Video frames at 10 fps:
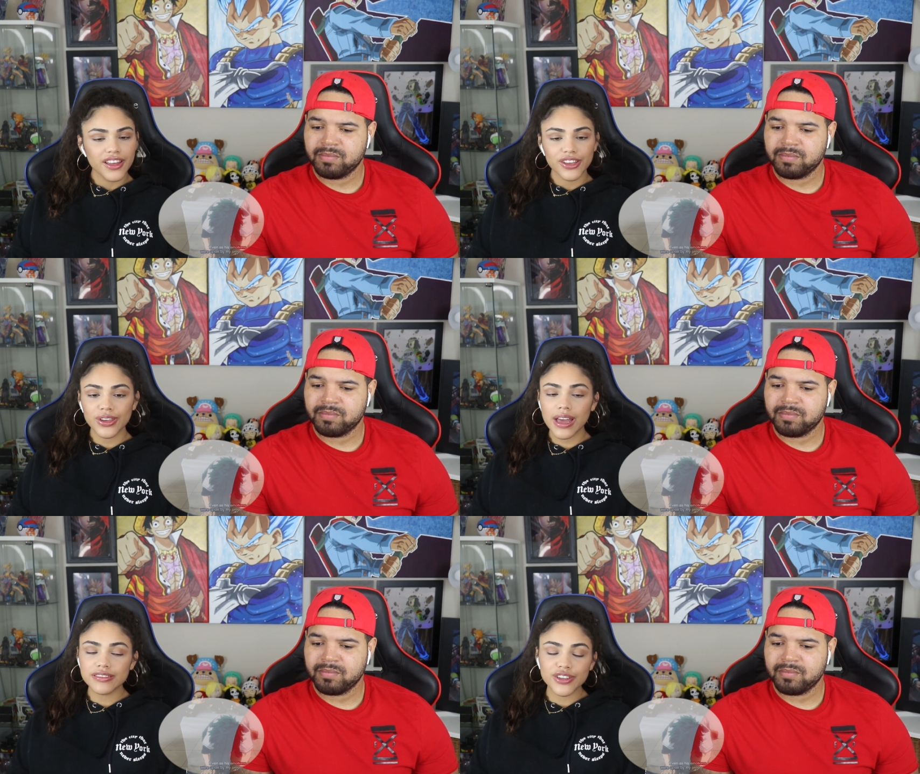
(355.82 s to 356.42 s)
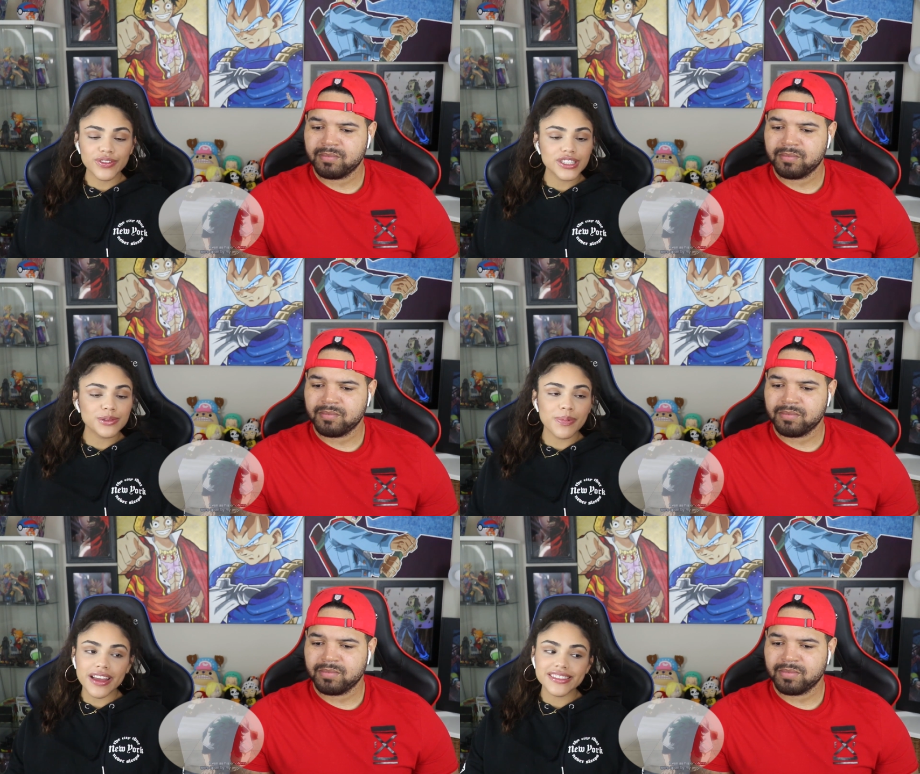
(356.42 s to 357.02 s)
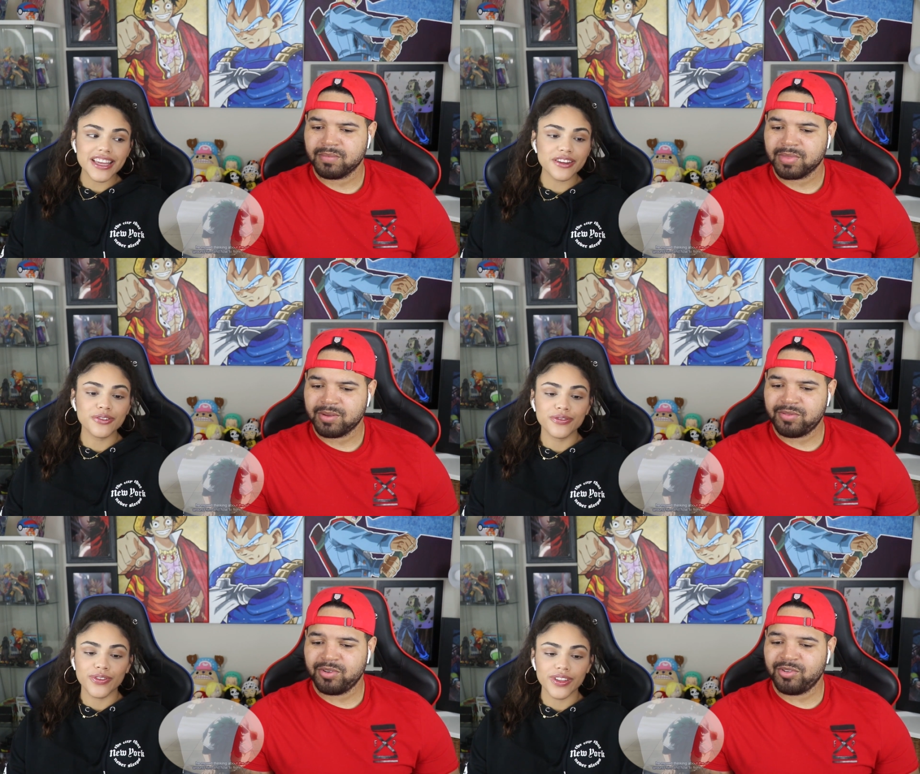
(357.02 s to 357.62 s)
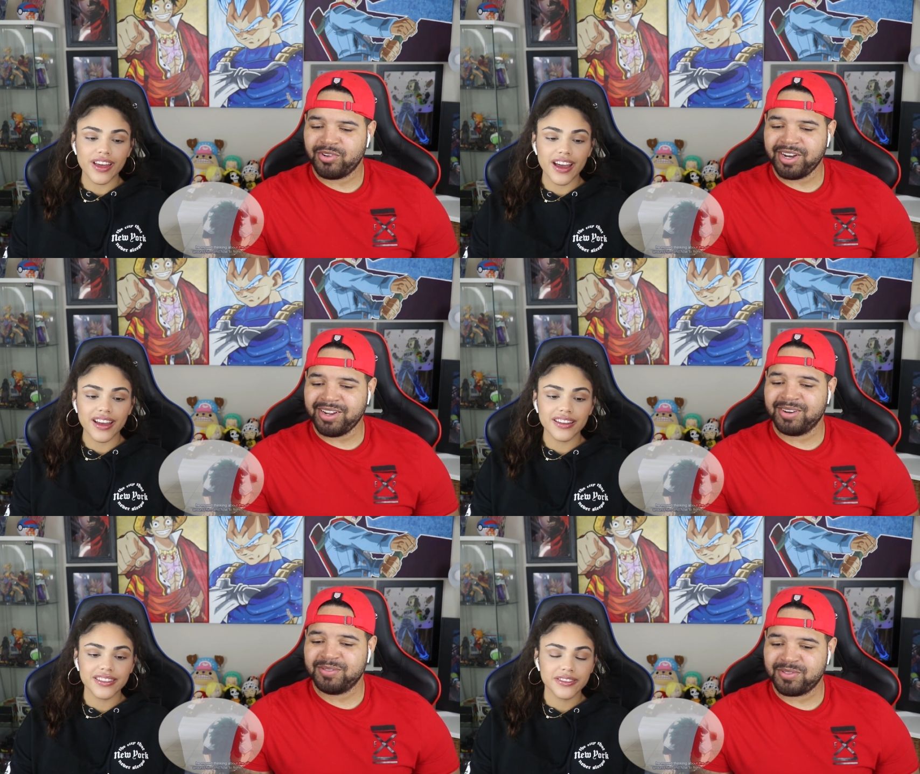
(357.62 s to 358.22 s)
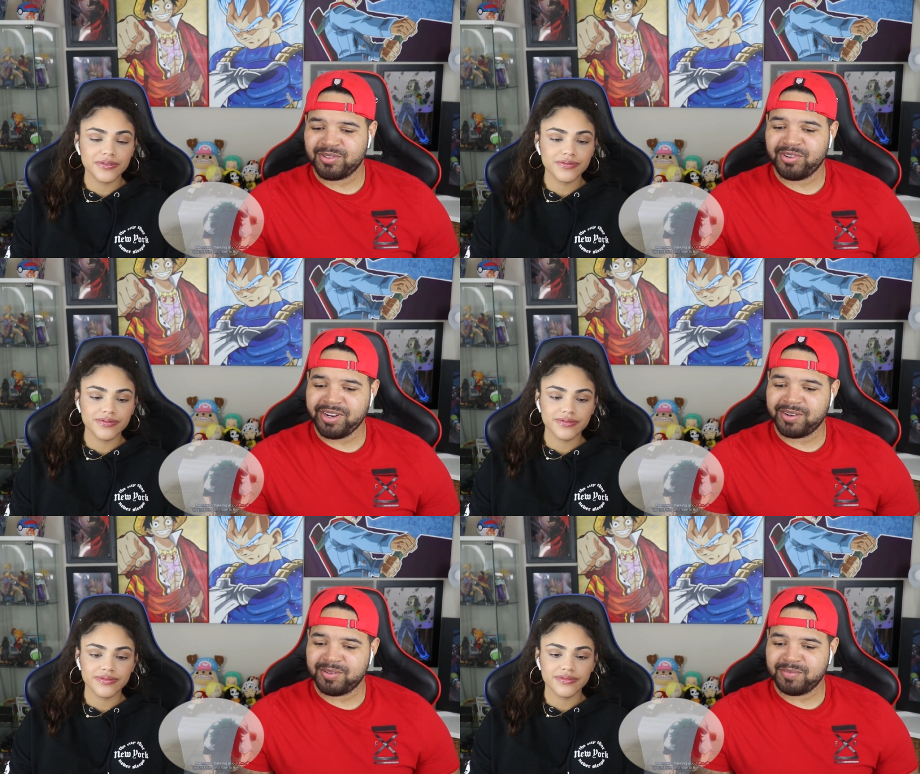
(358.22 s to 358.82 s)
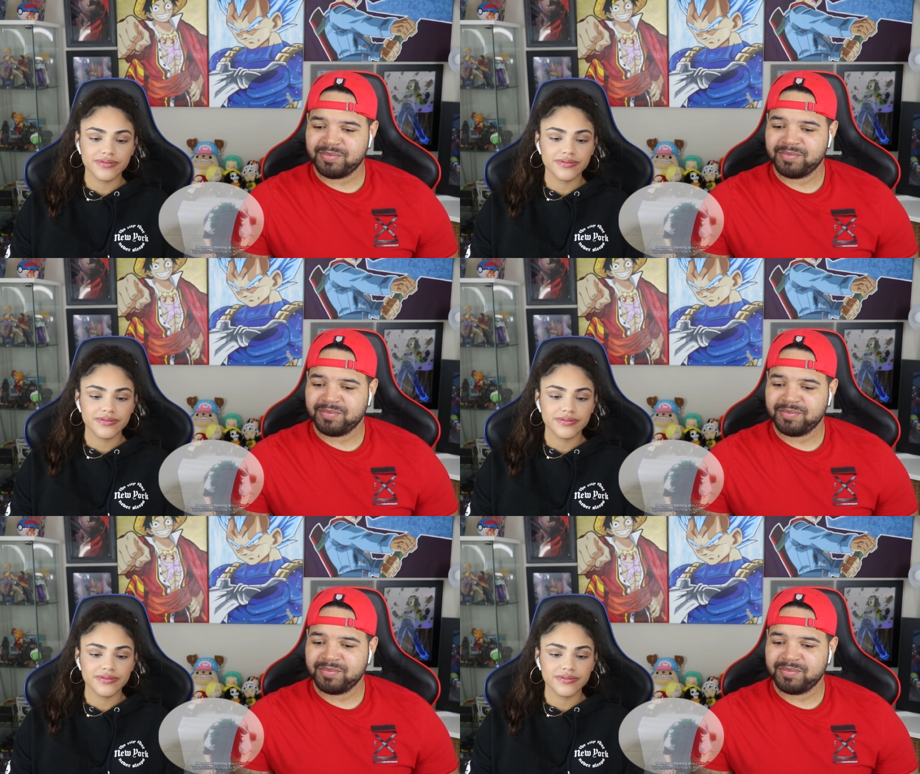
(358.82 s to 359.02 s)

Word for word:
Speaker 1: You have to respect Deku for, for that. For real, for real.